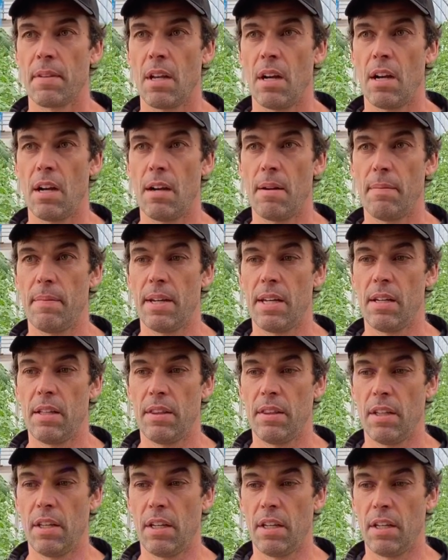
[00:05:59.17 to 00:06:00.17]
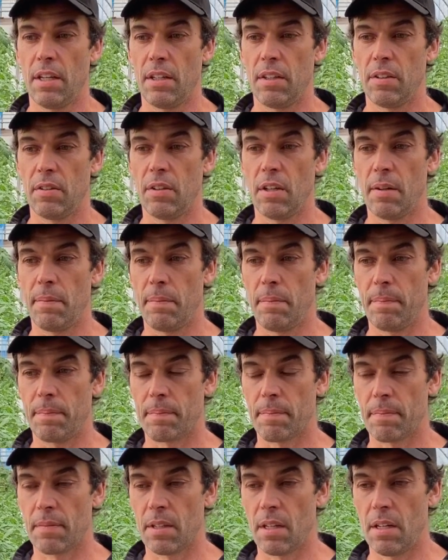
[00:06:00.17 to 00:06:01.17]
And
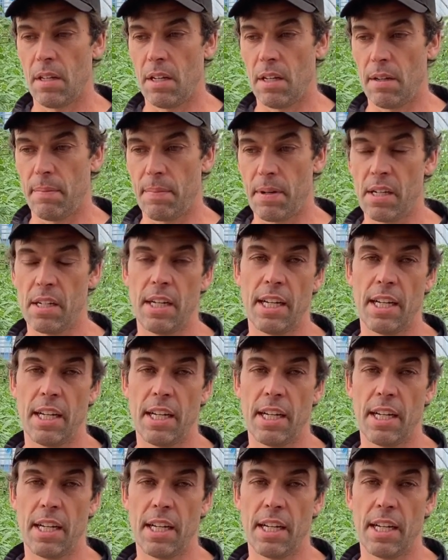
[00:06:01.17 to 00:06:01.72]
Bun and